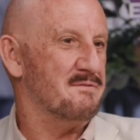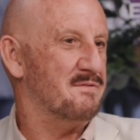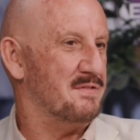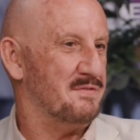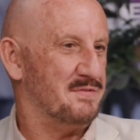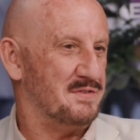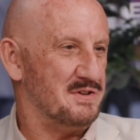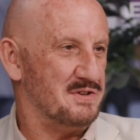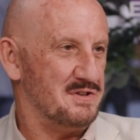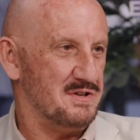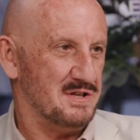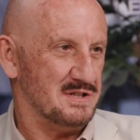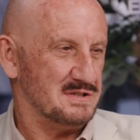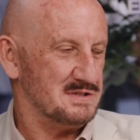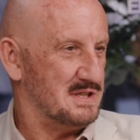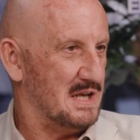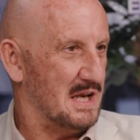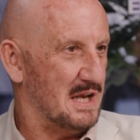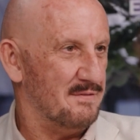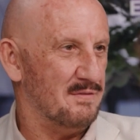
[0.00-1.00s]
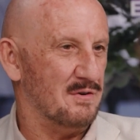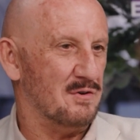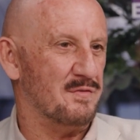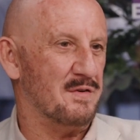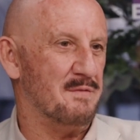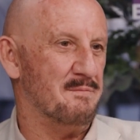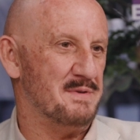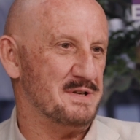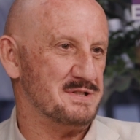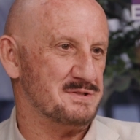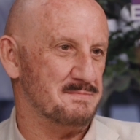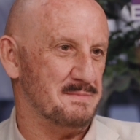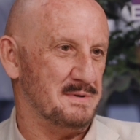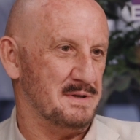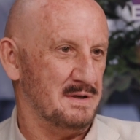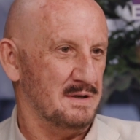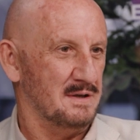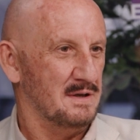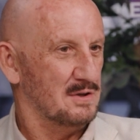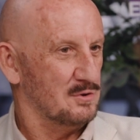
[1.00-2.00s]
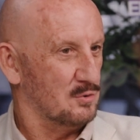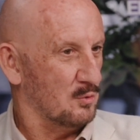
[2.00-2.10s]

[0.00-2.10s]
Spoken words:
15 years, the level of investment